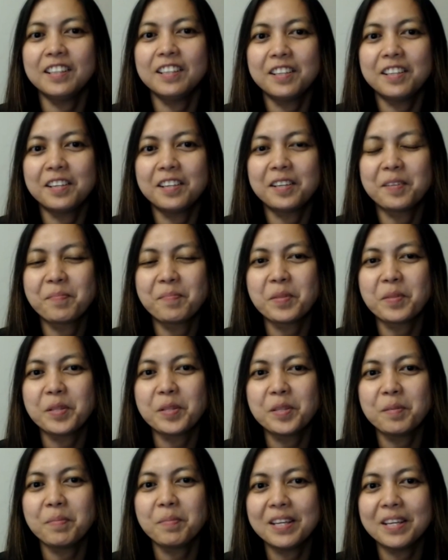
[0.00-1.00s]
Yeah,
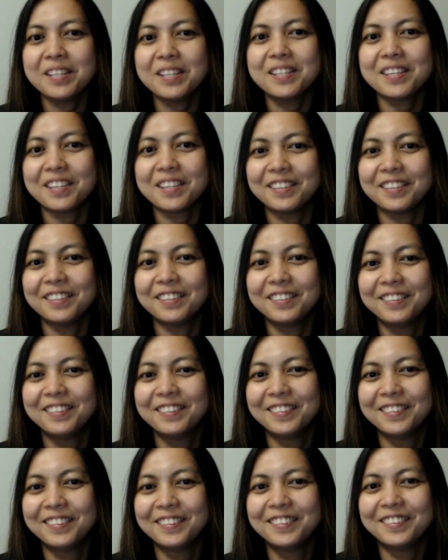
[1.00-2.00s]
that's amazing.
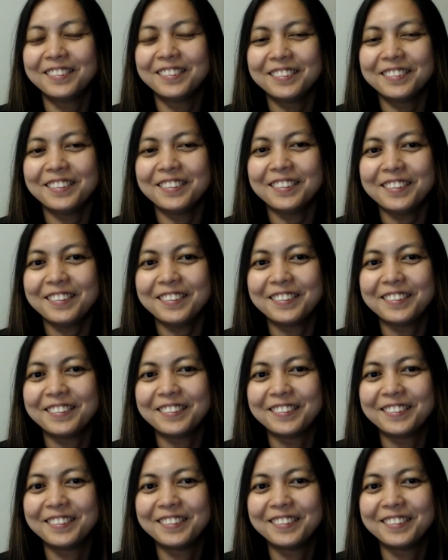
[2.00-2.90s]
Yeah. It's a